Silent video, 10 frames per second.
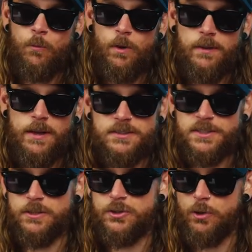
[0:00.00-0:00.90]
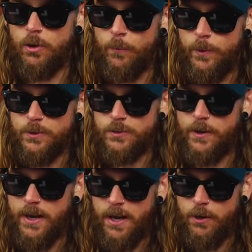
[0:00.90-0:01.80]
And while that's installing, we're just
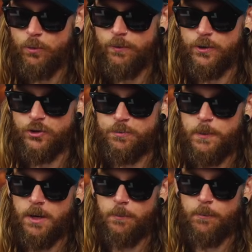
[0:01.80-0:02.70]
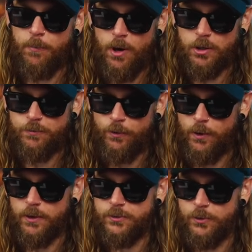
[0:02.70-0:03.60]
gonna head over and spin up a box
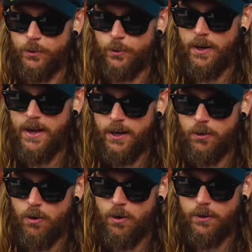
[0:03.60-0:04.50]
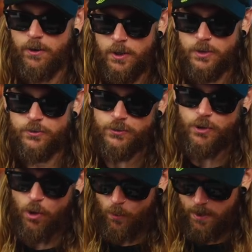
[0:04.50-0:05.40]
for us to hack on. So let's
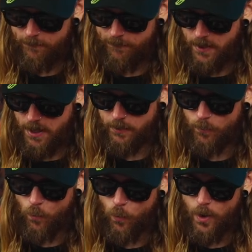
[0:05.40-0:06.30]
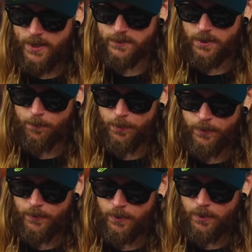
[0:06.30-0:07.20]
go and find WriteUp,
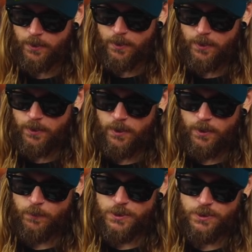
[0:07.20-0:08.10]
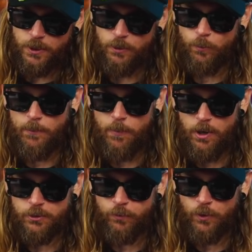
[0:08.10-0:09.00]
which is a good web
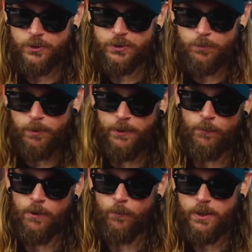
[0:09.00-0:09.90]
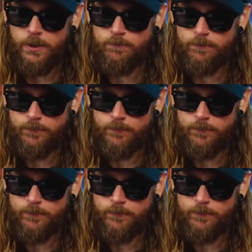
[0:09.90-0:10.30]
box for us to play around with